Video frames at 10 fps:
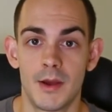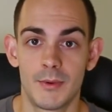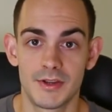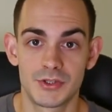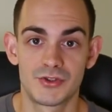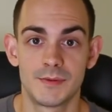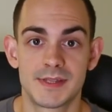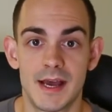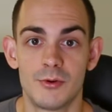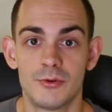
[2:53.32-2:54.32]
where it
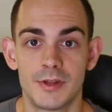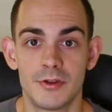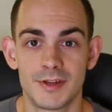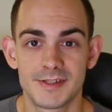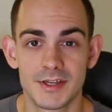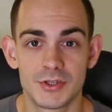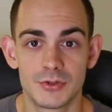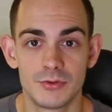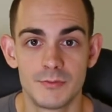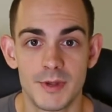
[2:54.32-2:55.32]
strips out all the
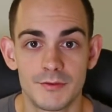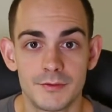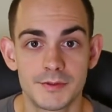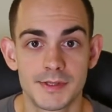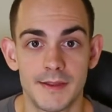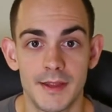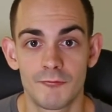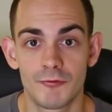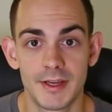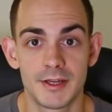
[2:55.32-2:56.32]
non-essential minerals and then
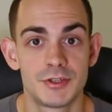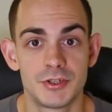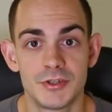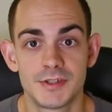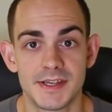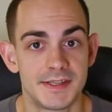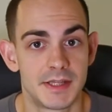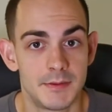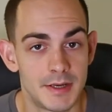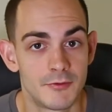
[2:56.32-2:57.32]
reintroduces
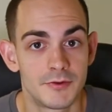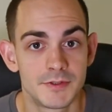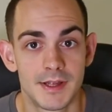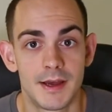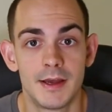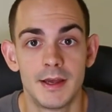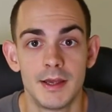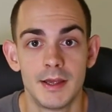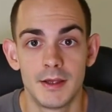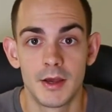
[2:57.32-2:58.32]
the minerals that
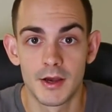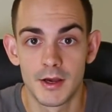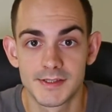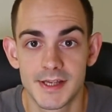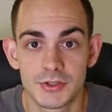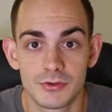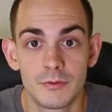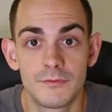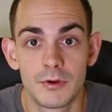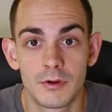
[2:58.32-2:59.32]
are
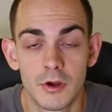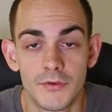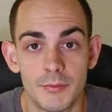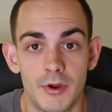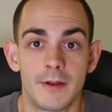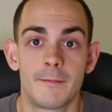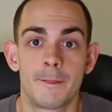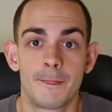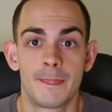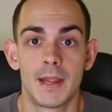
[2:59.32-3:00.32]
essential for coffee brewing.
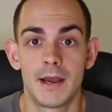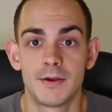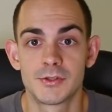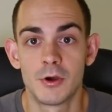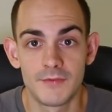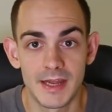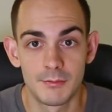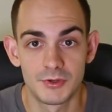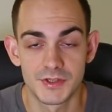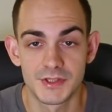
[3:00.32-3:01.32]
Now, it's not
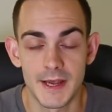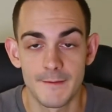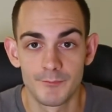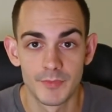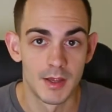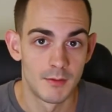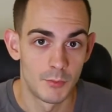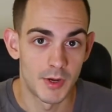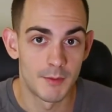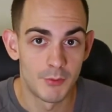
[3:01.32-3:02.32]
available just yet.
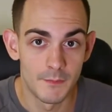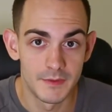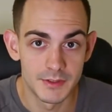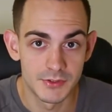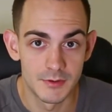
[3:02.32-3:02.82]
We're going to pop the